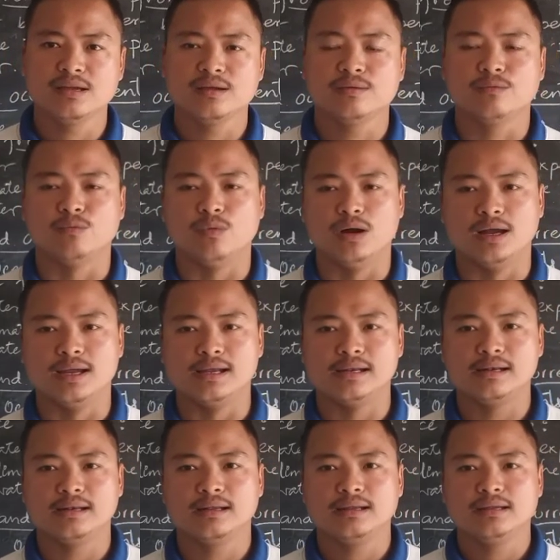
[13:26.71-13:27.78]

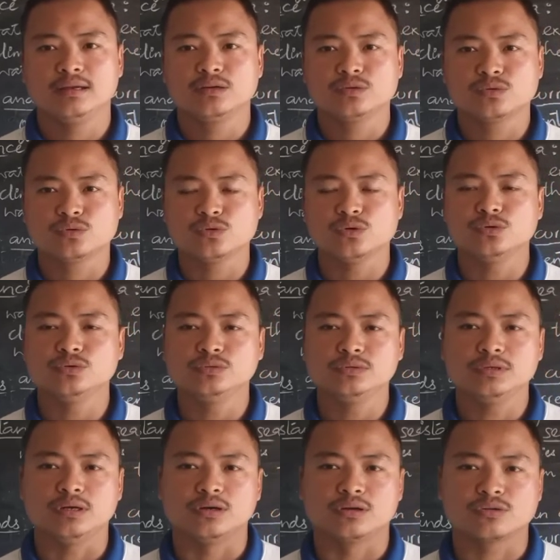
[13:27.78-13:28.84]
while
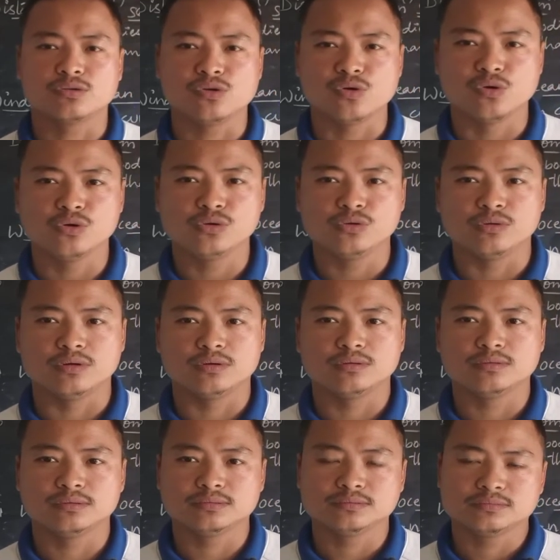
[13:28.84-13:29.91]
cool or
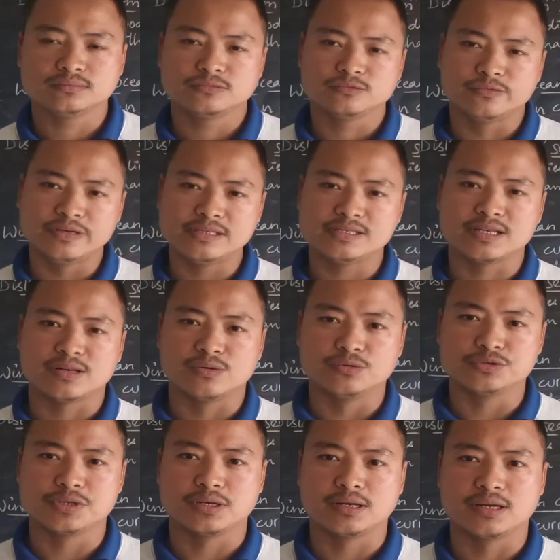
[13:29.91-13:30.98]
cold winds and
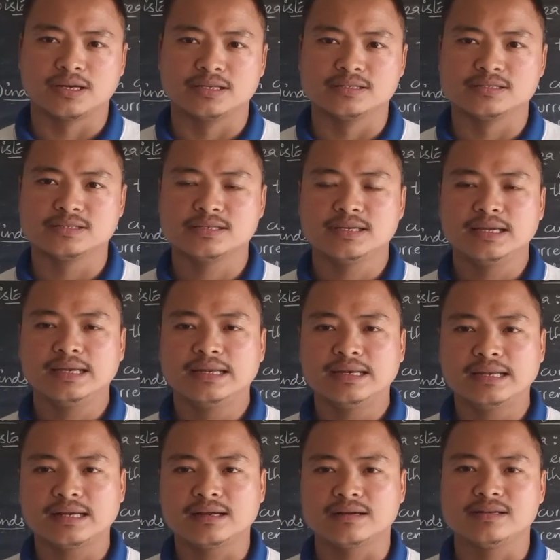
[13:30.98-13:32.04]
ocean currents
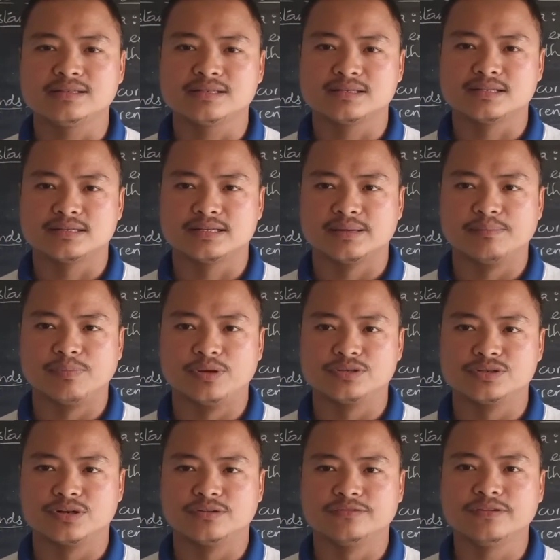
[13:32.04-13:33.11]
decreases the
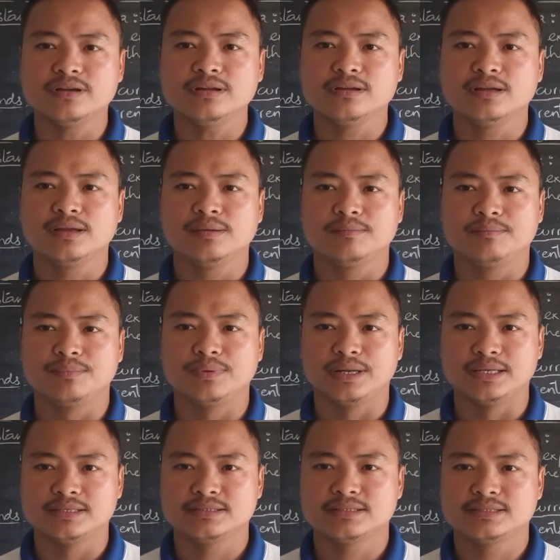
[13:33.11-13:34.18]
temperature of a
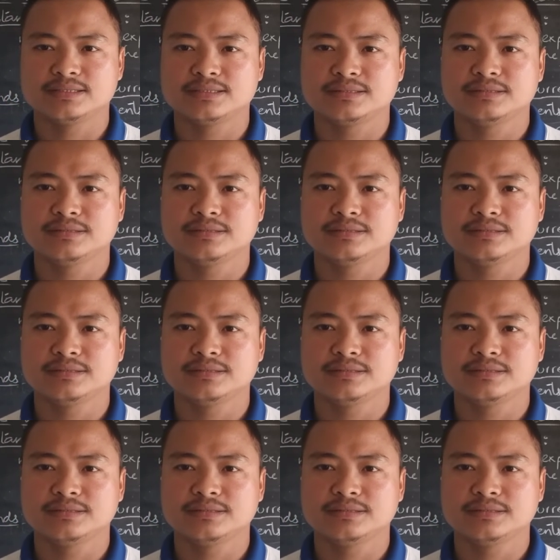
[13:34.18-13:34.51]
place.